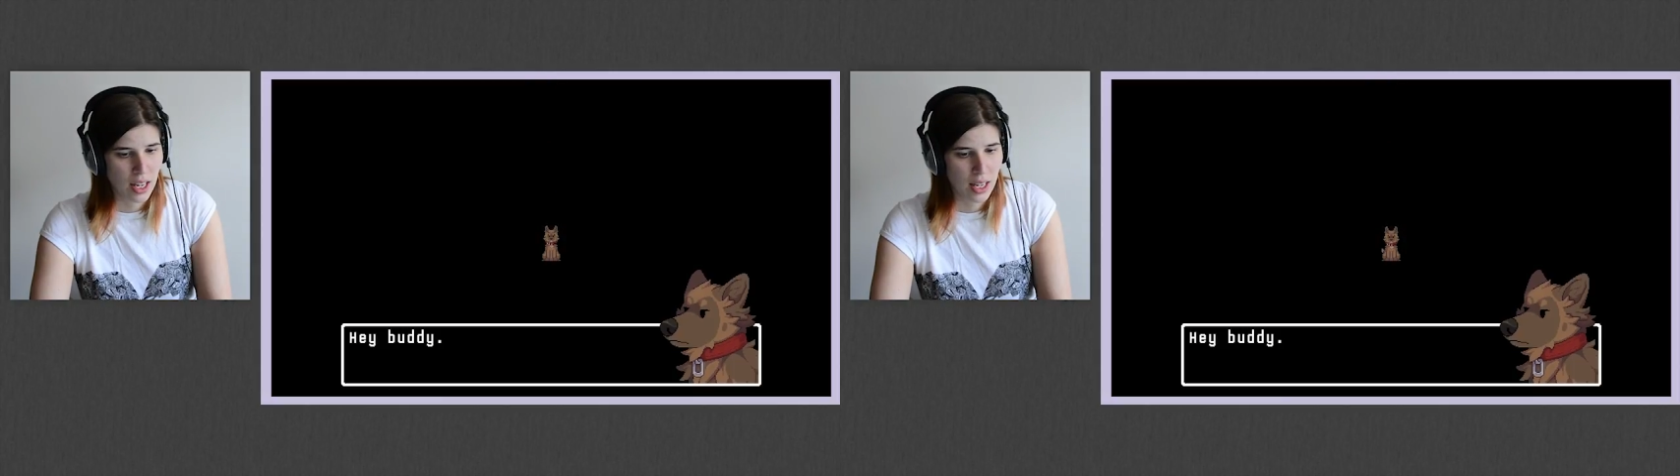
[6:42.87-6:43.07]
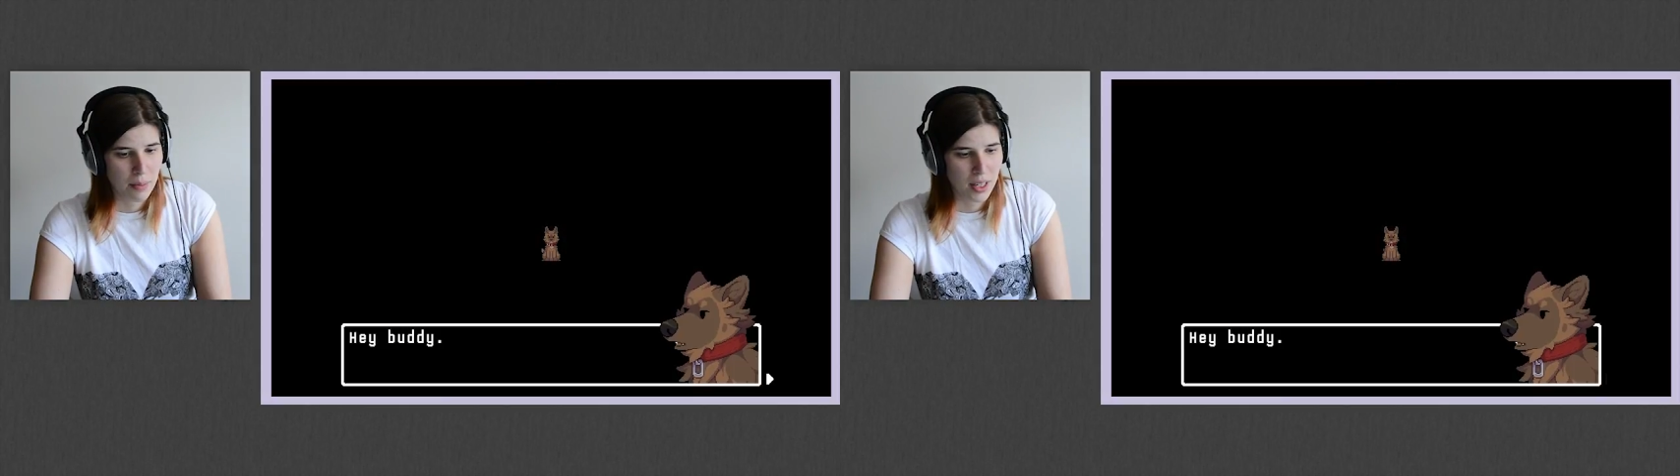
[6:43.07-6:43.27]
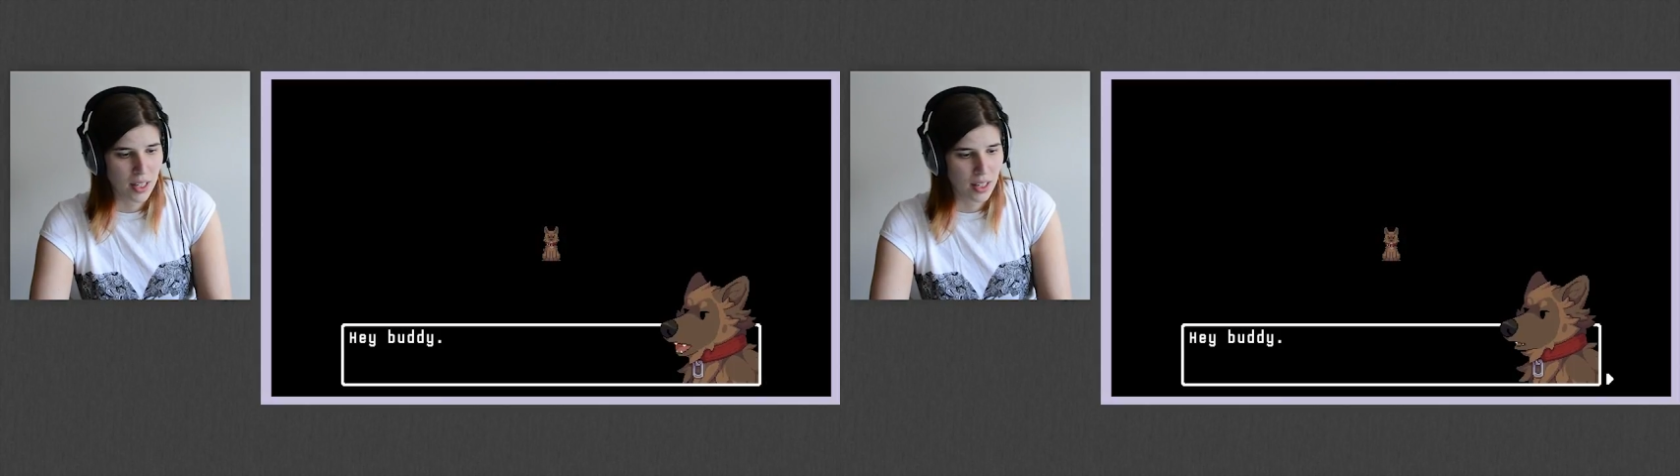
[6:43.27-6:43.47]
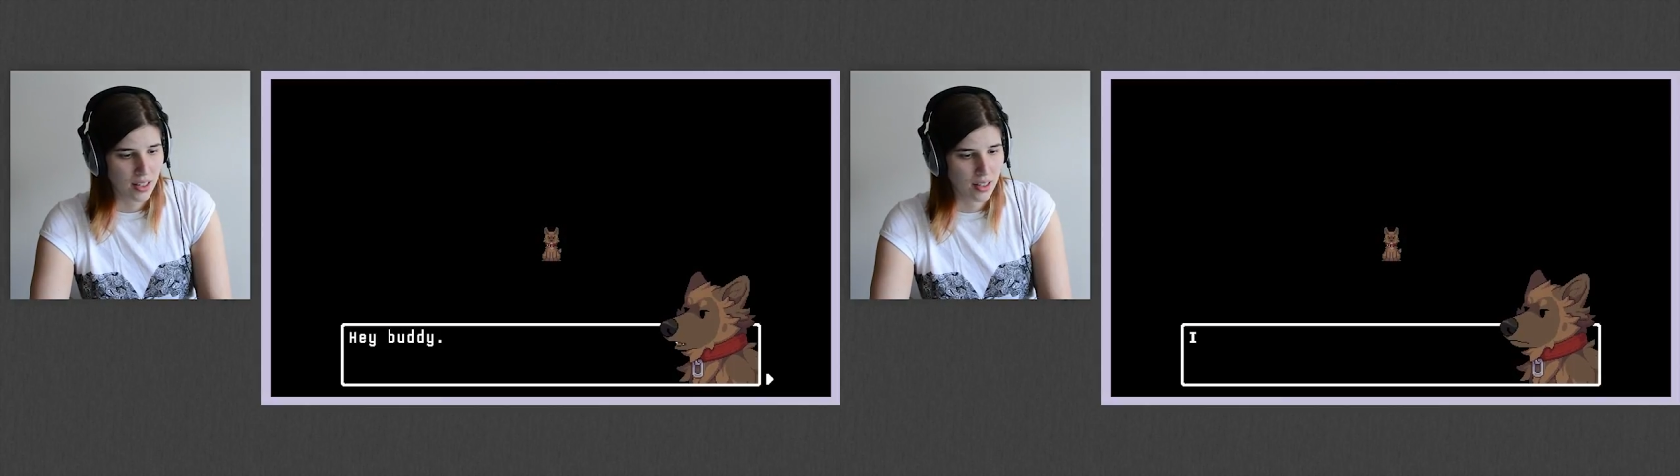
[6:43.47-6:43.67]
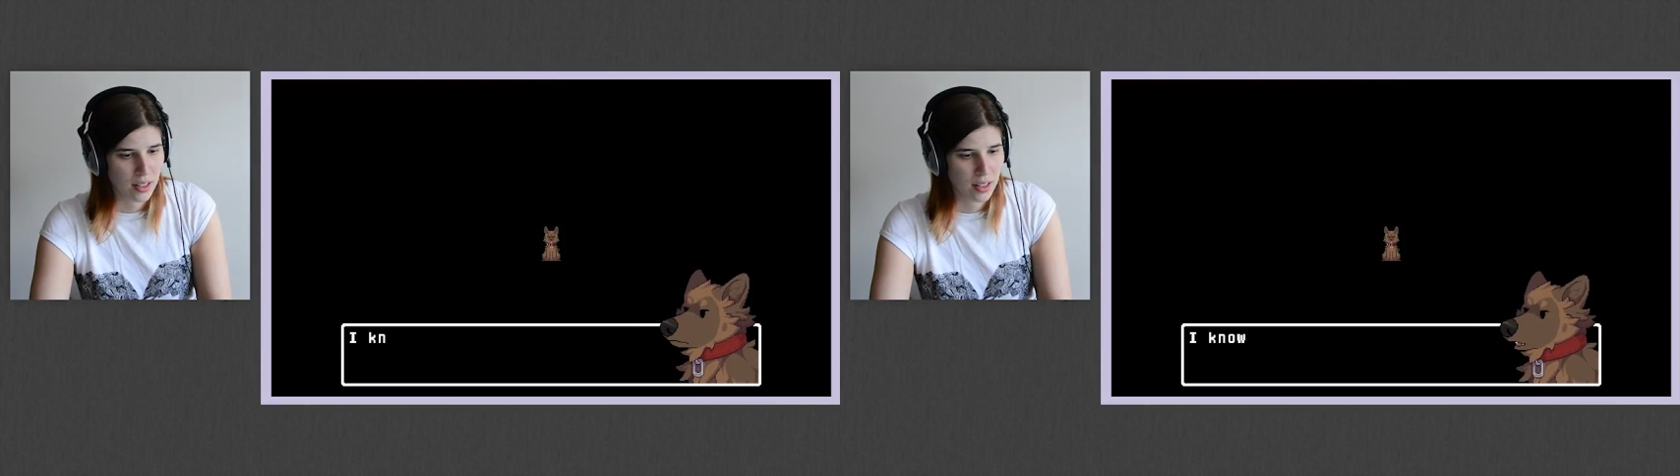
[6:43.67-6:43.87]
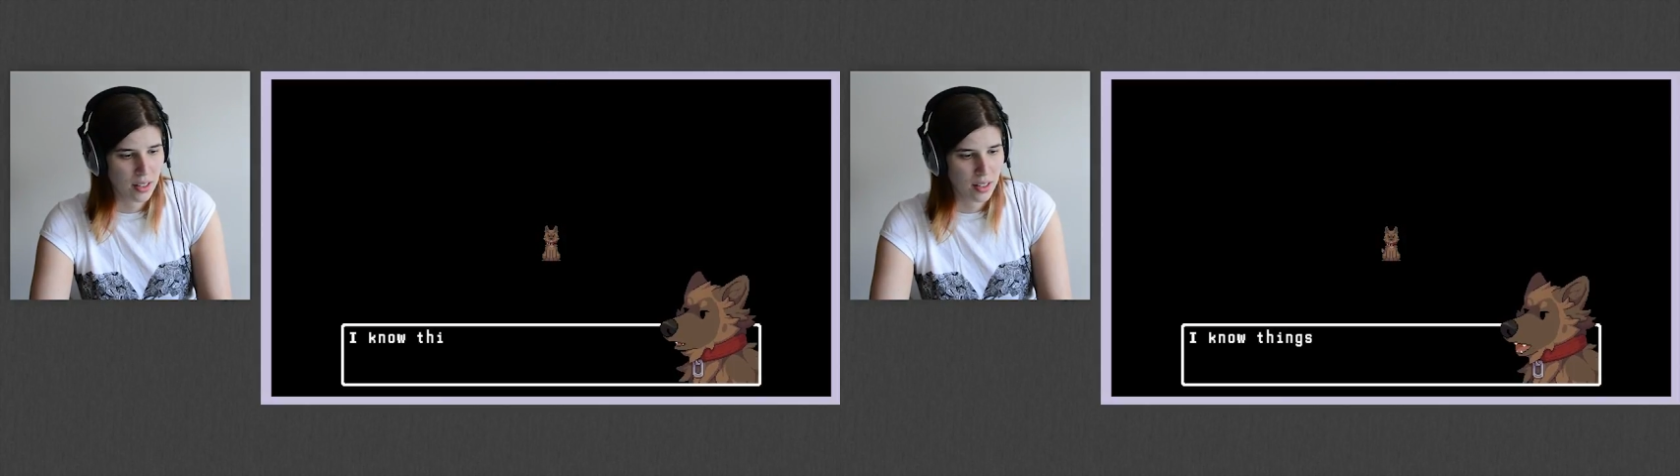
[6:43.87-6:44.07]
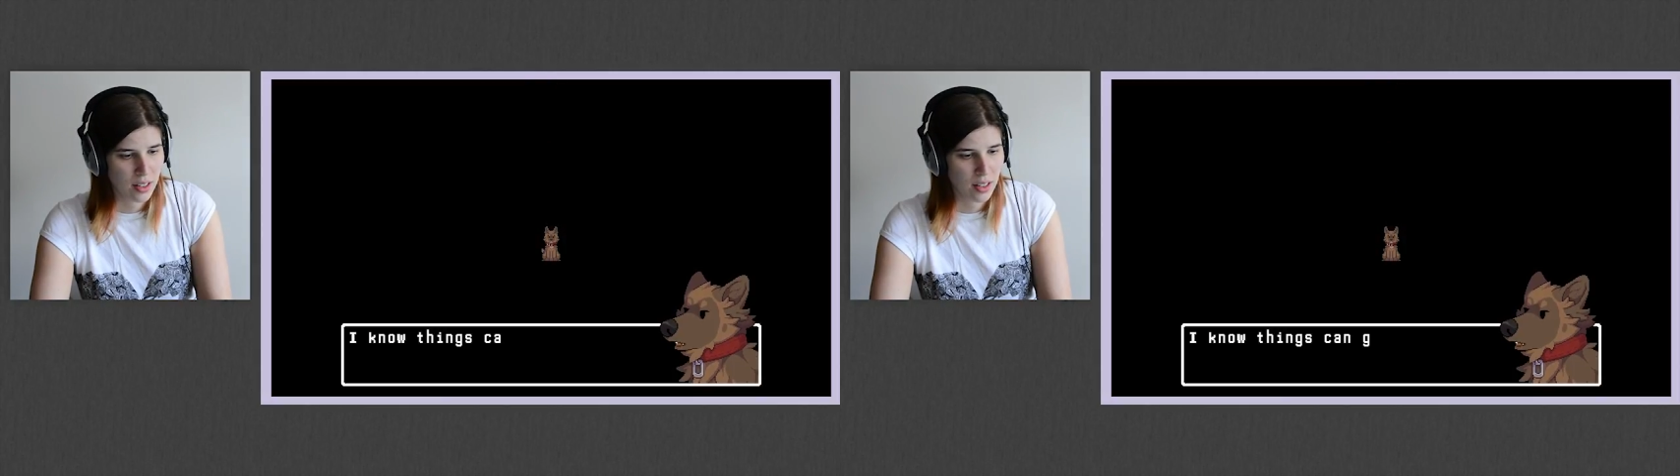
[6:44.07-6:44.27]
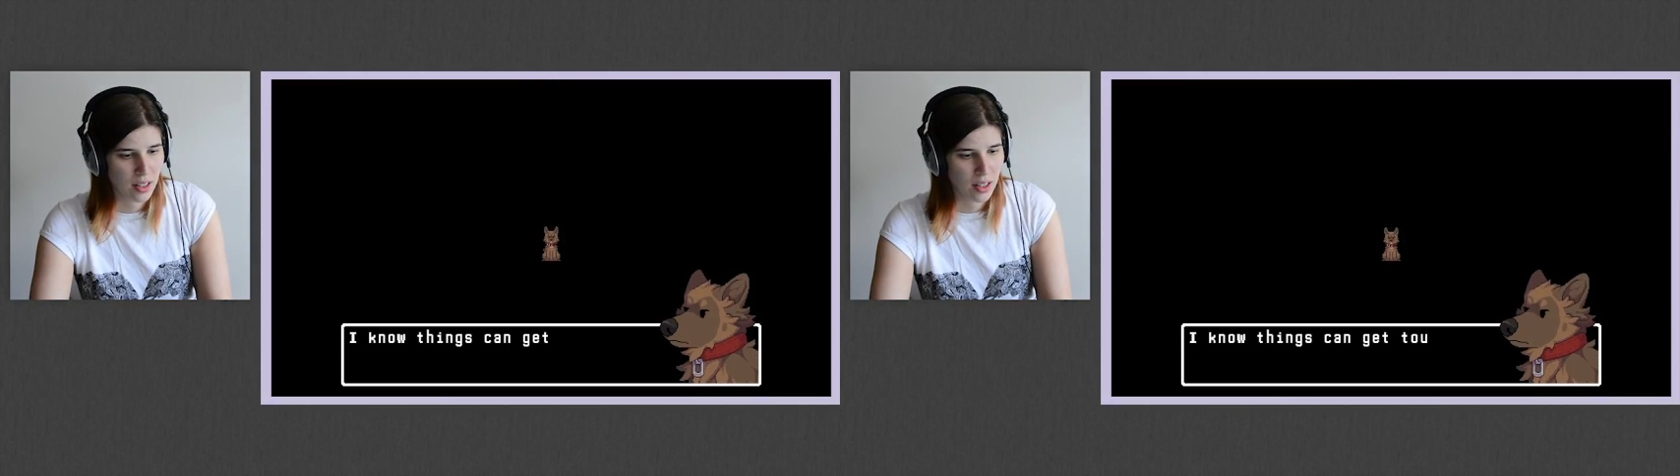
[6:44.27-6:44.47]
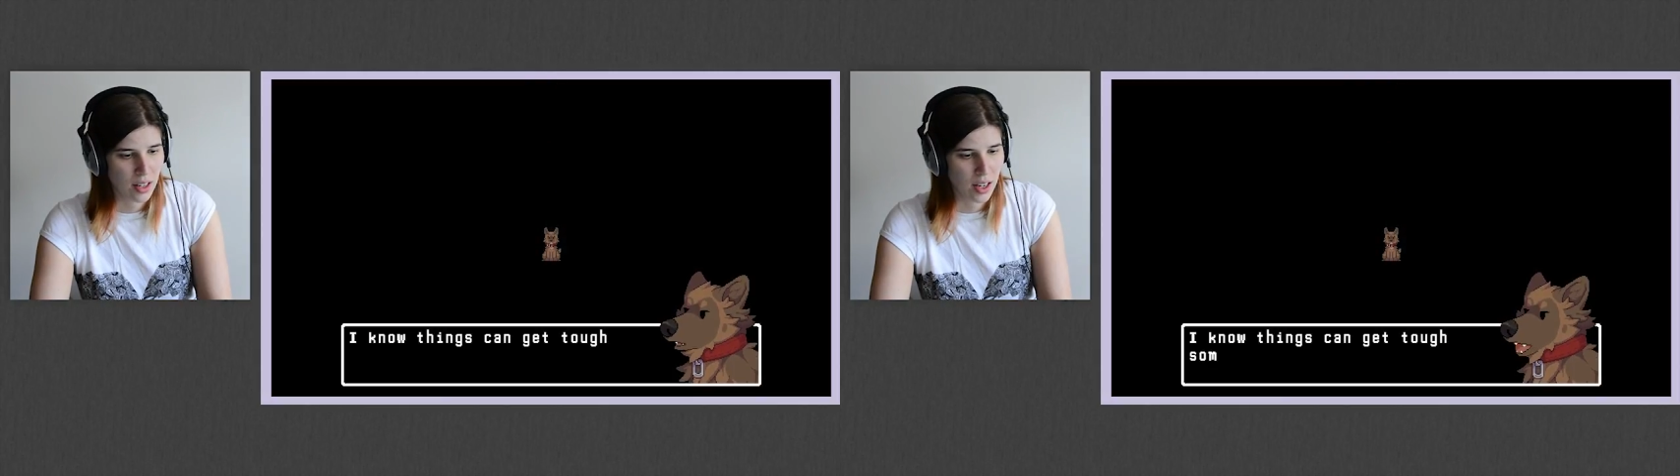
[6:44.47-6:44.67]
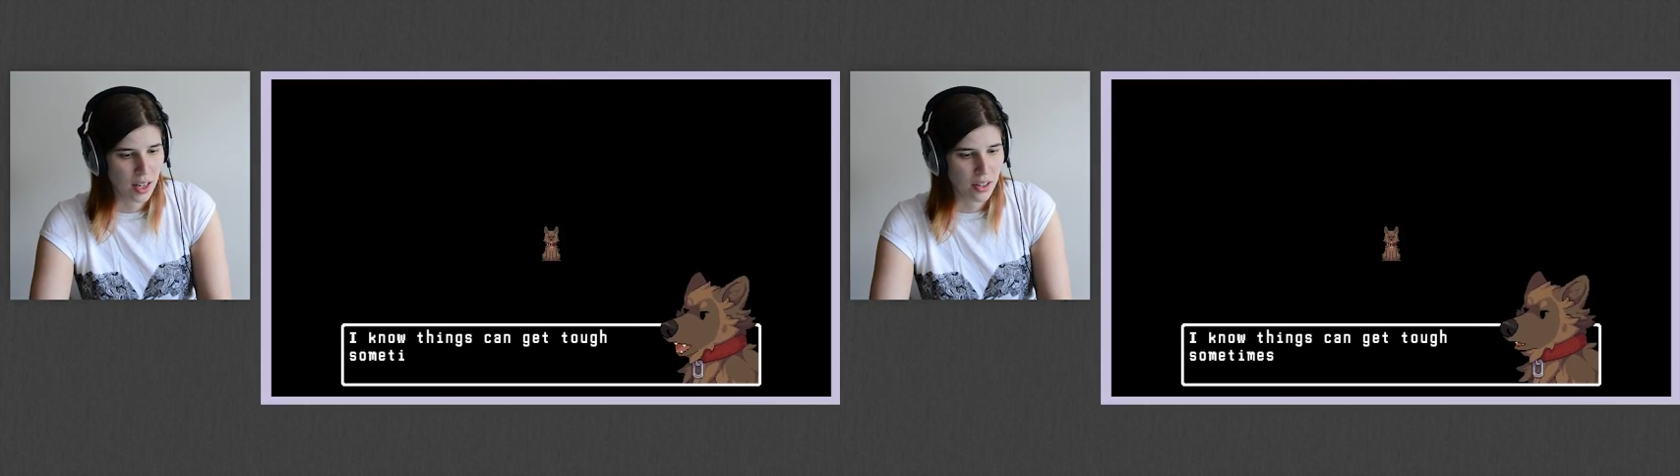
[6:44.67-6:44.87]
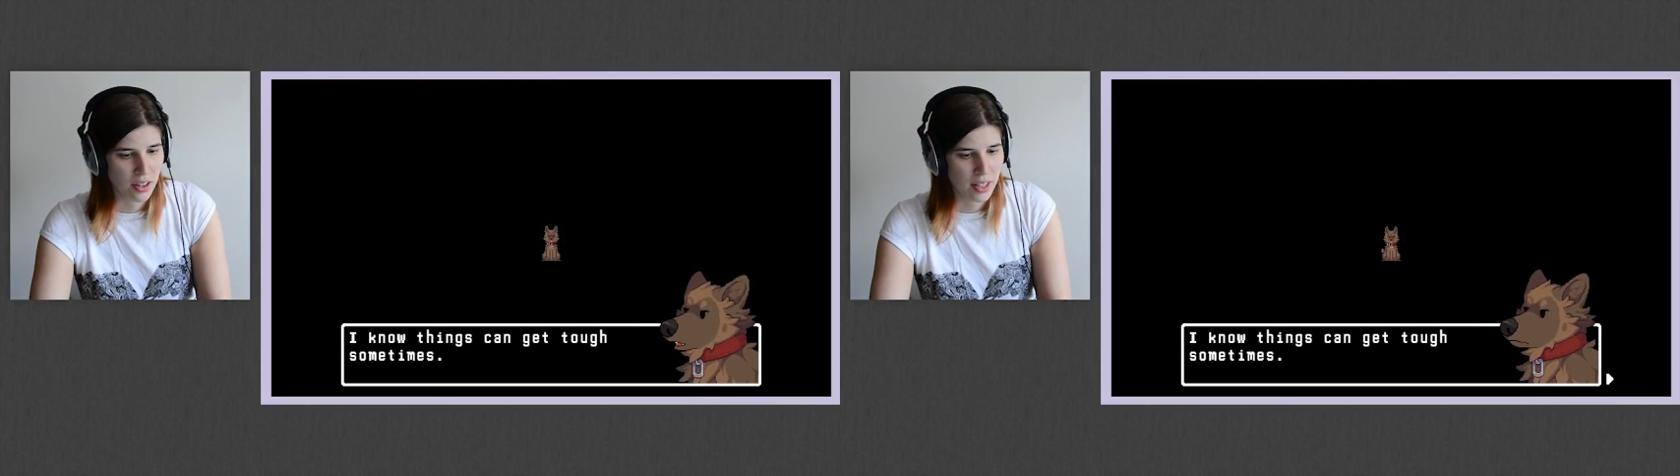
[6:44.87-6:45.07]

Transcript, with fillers: Hey, buddy. I know